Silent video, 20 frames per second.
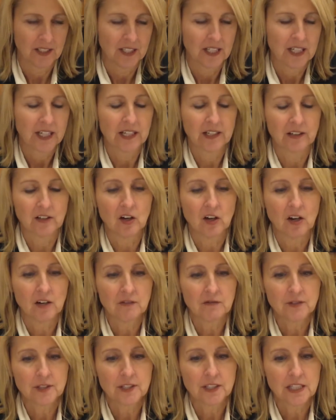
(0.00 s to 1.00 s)
And
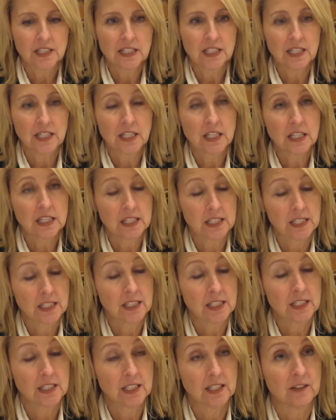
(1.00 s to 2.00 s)
often they
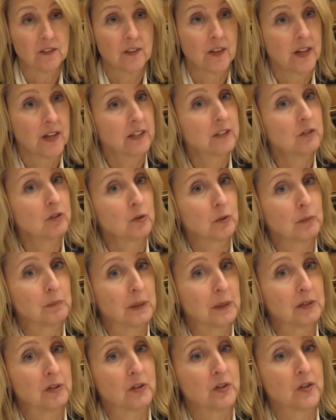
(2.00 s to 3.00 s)
think then they can do it
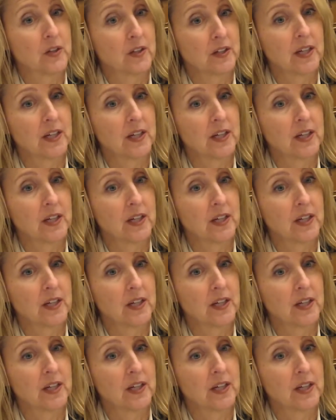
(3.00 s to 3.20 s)
better than